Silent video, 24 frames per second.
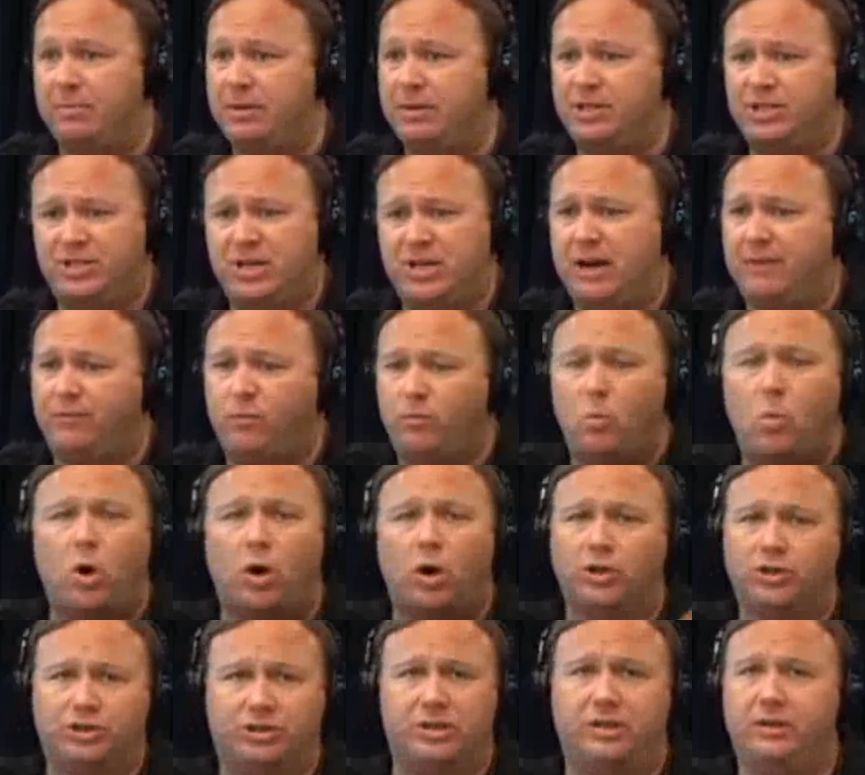I mean, stuff
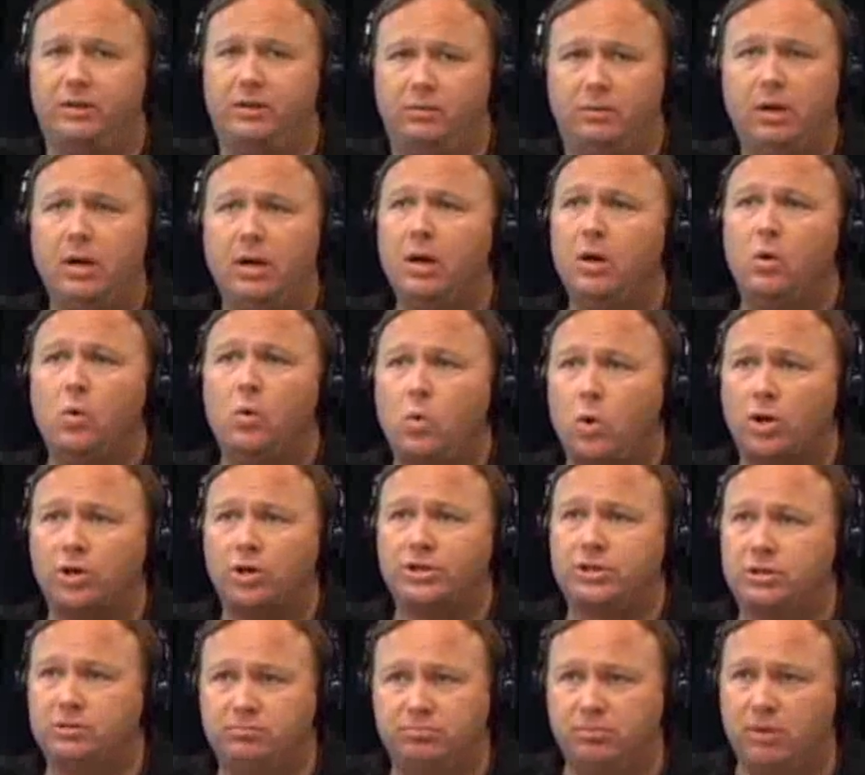worse than the
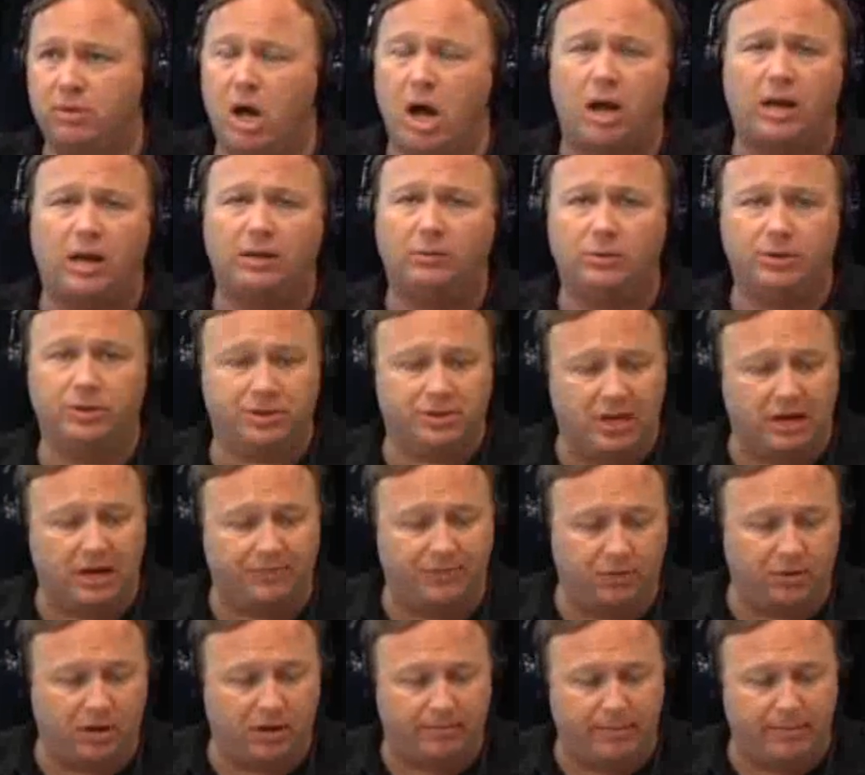worst Hollywood
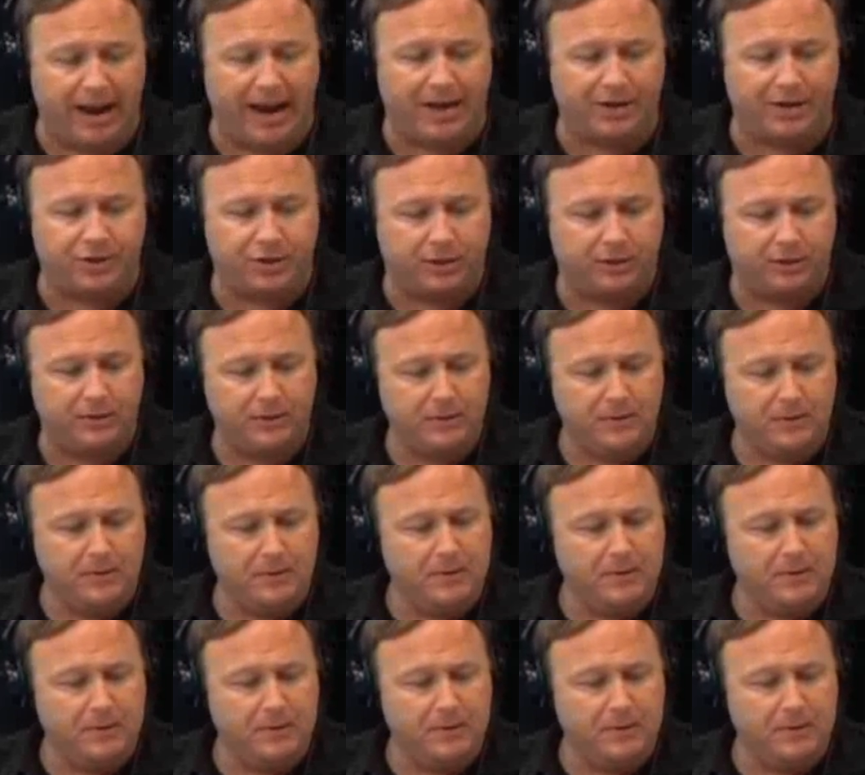stuff you can imagine.